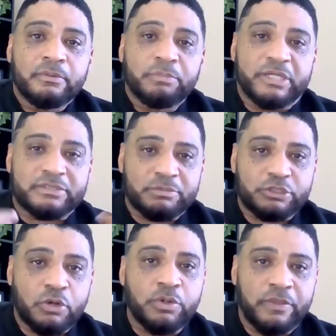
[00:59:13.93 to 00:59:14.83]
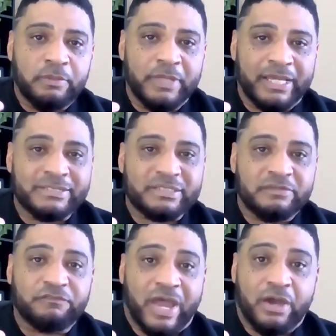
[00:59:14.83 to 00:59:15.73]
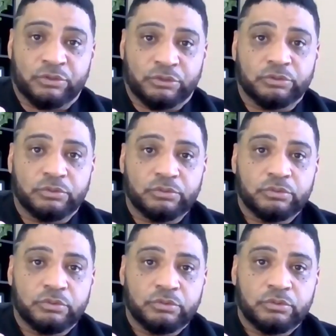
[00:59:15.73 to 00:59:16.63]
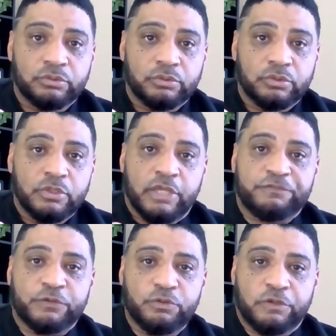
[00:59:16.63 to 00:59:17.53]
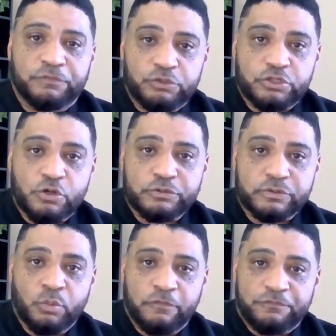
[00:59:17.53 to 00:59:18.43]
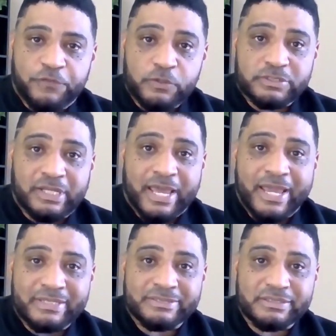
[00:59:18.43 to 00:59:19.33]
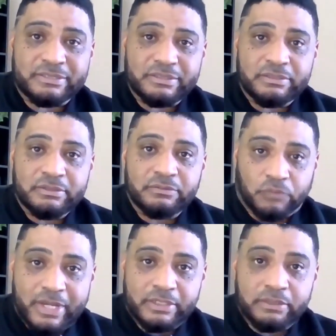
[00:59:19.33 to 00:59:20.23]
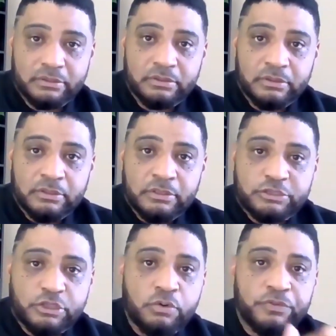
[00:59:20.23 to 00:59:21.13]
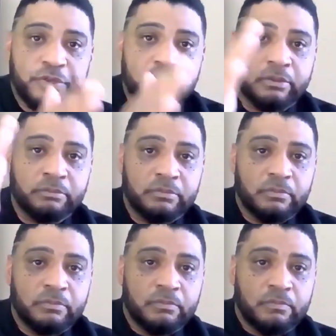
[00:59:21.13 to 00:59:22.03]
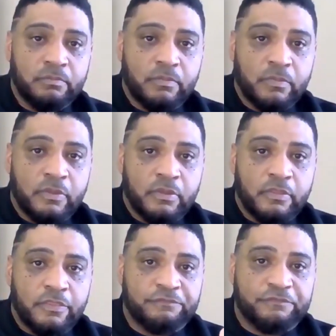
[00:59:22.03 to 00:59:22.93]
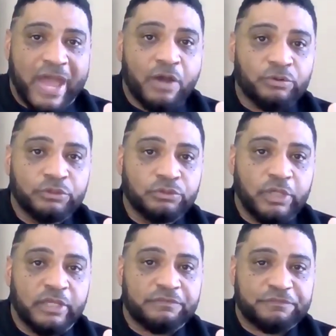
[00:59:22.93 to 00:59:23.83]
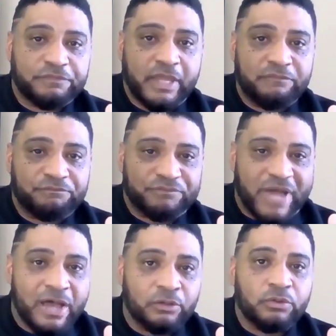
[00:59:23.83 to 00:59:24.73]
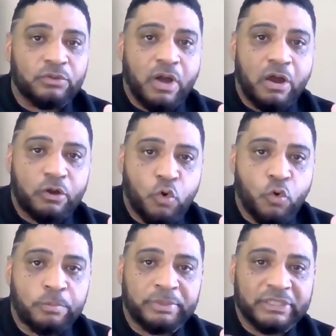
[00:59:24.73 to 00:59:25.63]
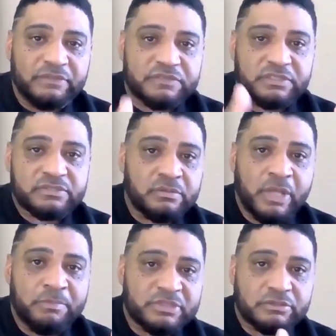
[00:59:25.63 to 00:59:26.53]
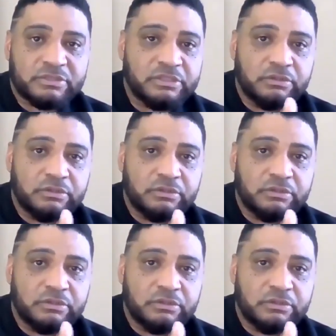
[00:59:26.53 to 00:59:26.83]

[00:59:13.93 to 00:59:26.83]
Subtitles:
Because I'm showing them the instant value. If you show someone first class, right? Show them the value if they follow our core belief system that Mr. T.